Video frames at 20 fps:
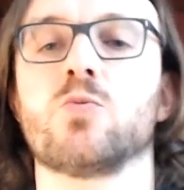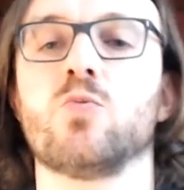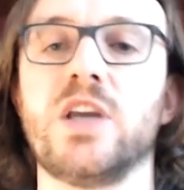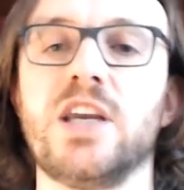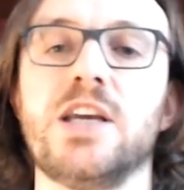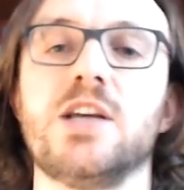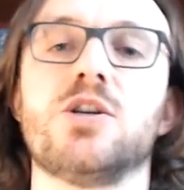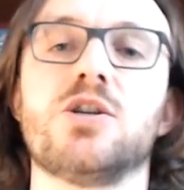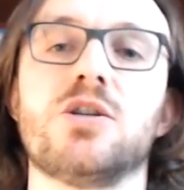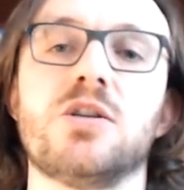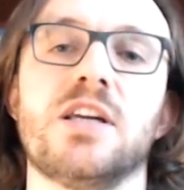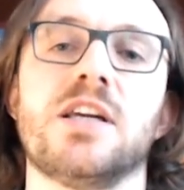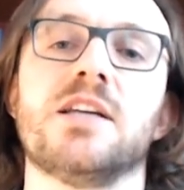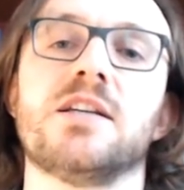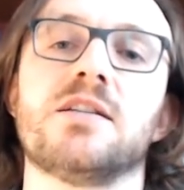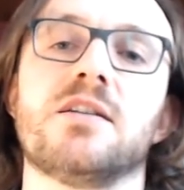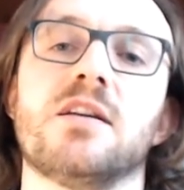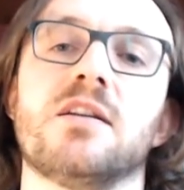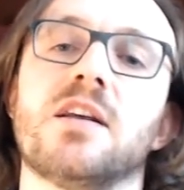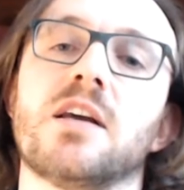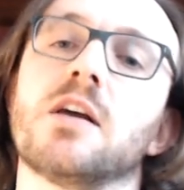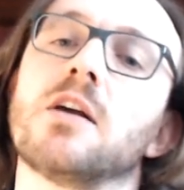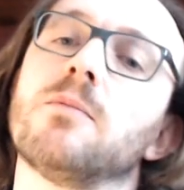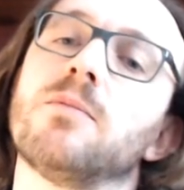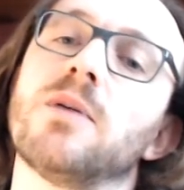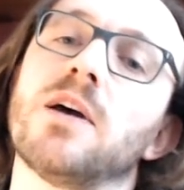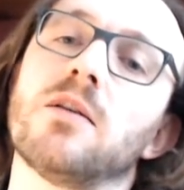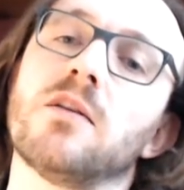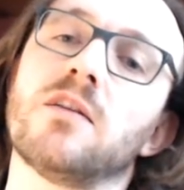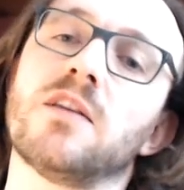We each need to think
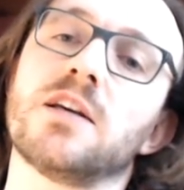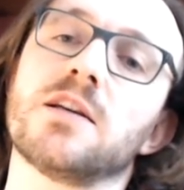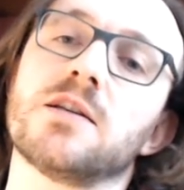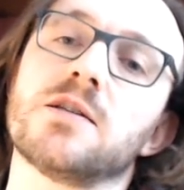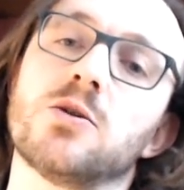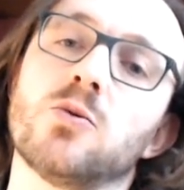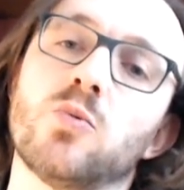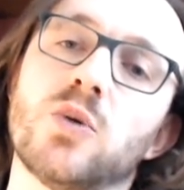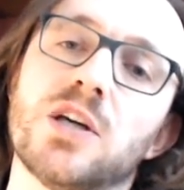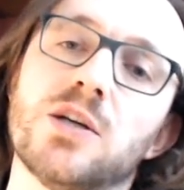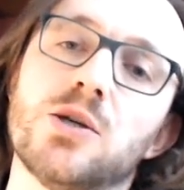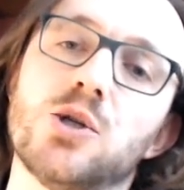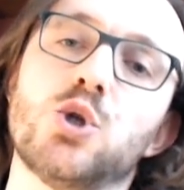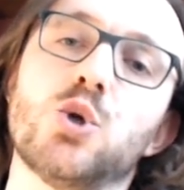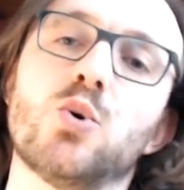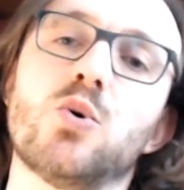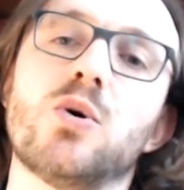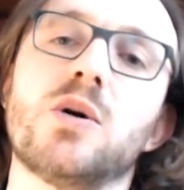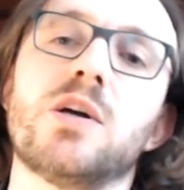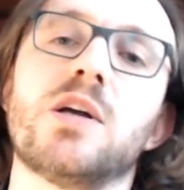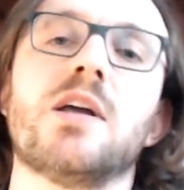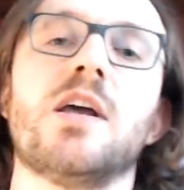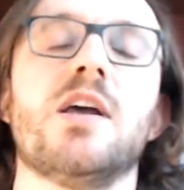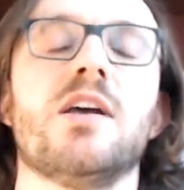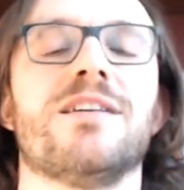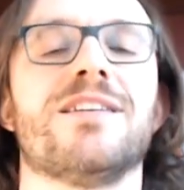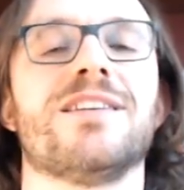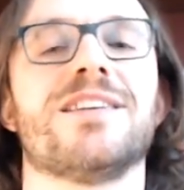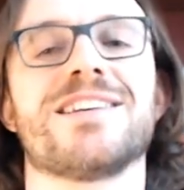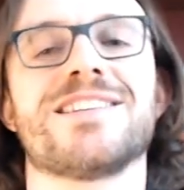about the things that we enjoy,
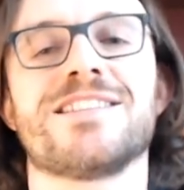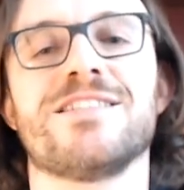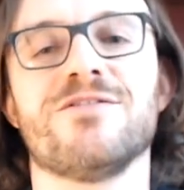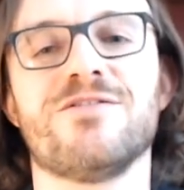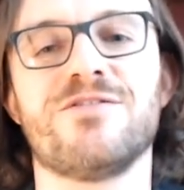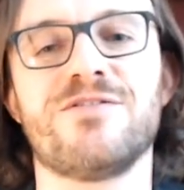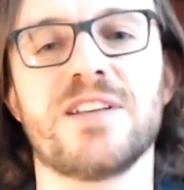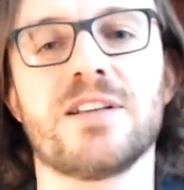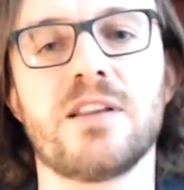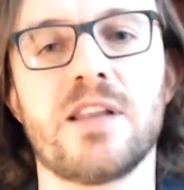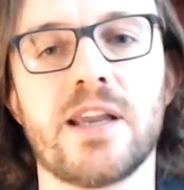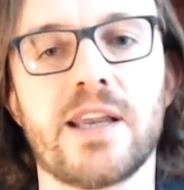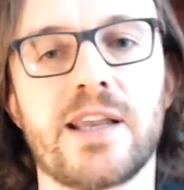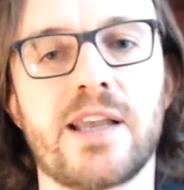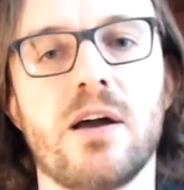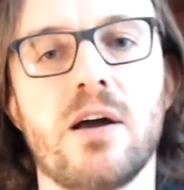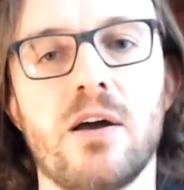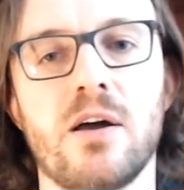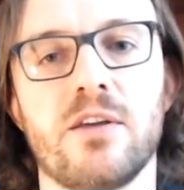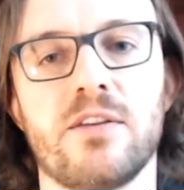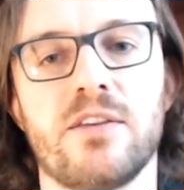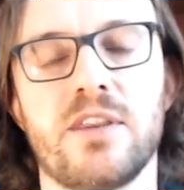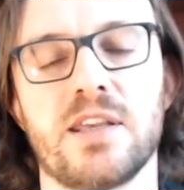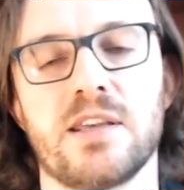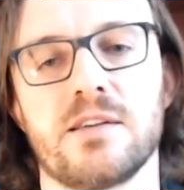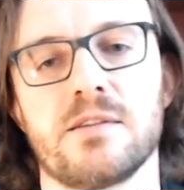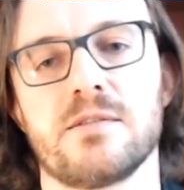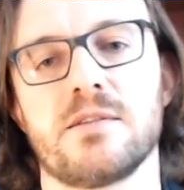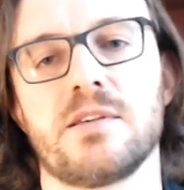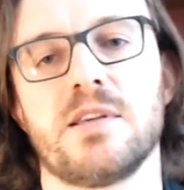things that feel like our
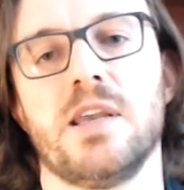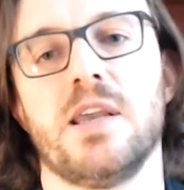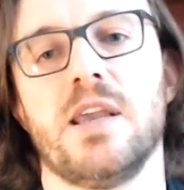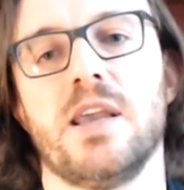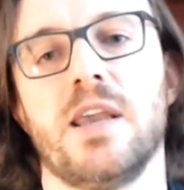things,